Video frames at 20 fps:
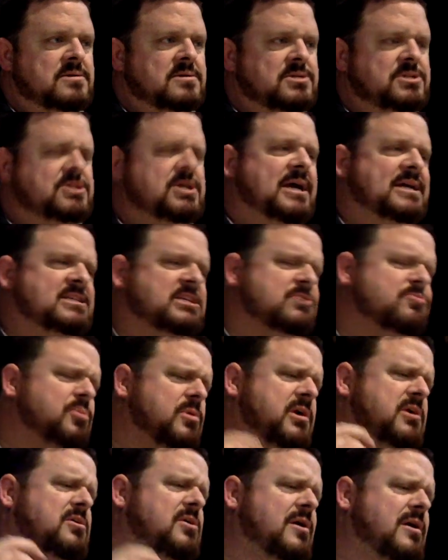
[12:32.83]
So I just
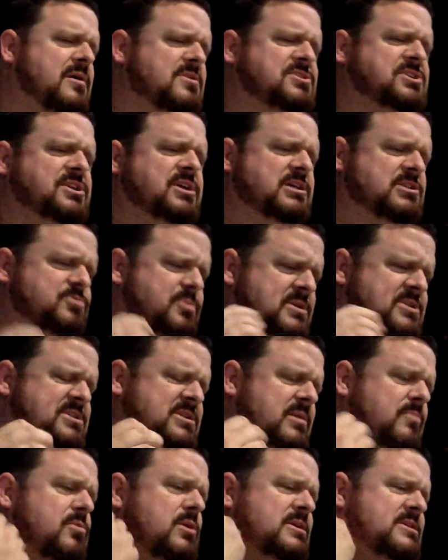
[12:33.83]
want to caution us when
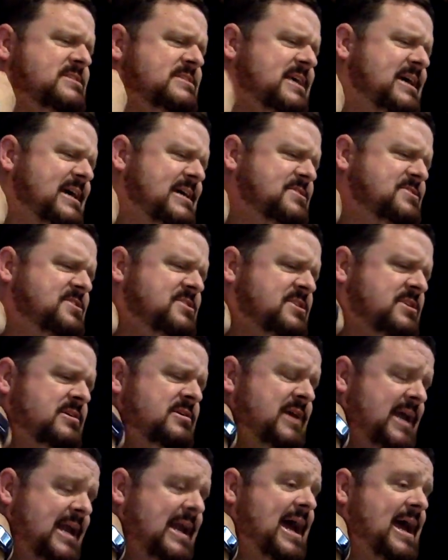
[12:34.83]
someone says,
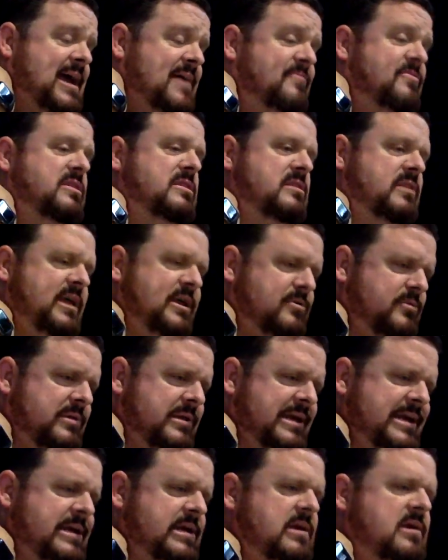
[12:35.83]
and I have
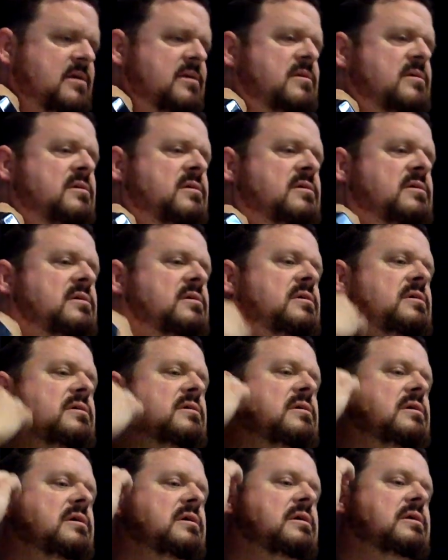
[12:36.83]
literally,
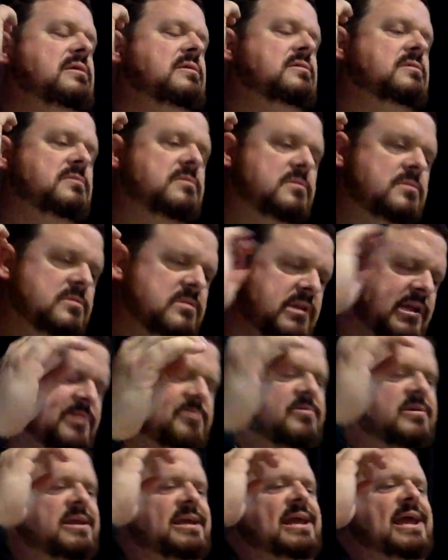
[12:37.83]

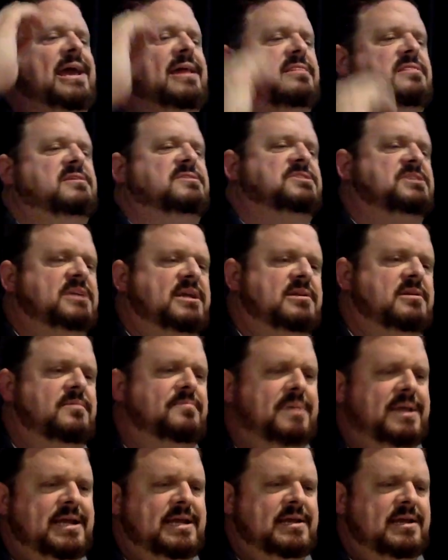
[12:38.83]
literally had this said to
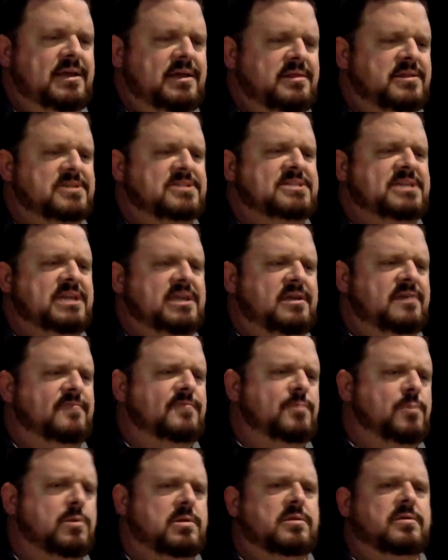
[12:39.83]
me in the city of
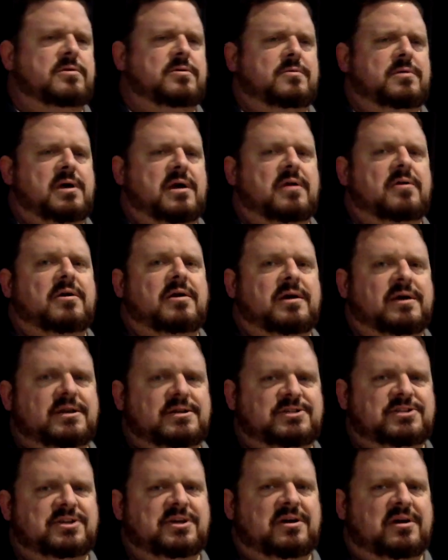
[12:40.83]
North Little Rock,
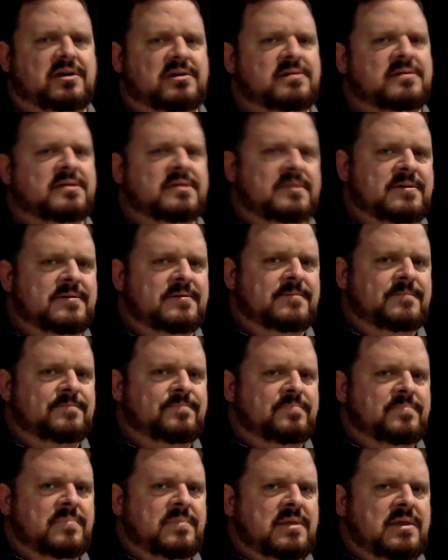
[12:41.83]
Arkansas.
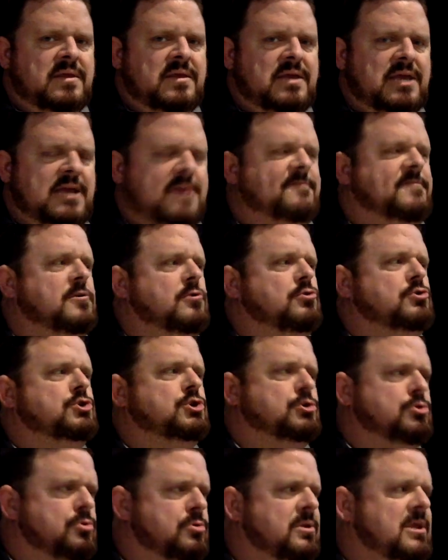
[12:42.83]
If you
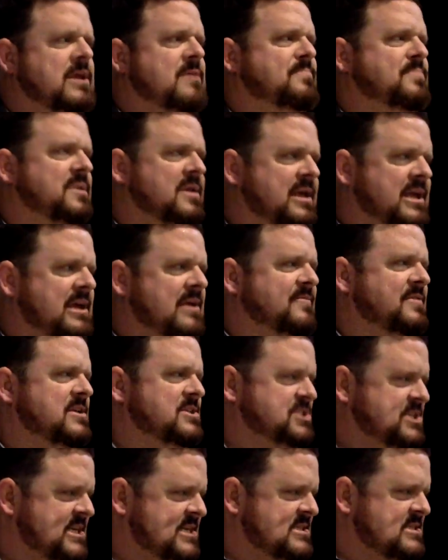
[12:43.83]
truly believe in
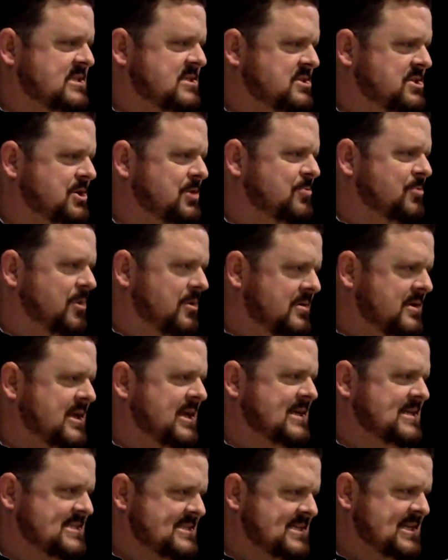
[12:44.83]
Jesus, you won't
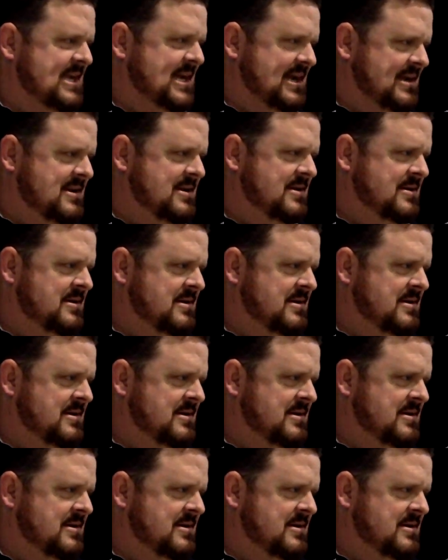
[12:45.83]
get sick.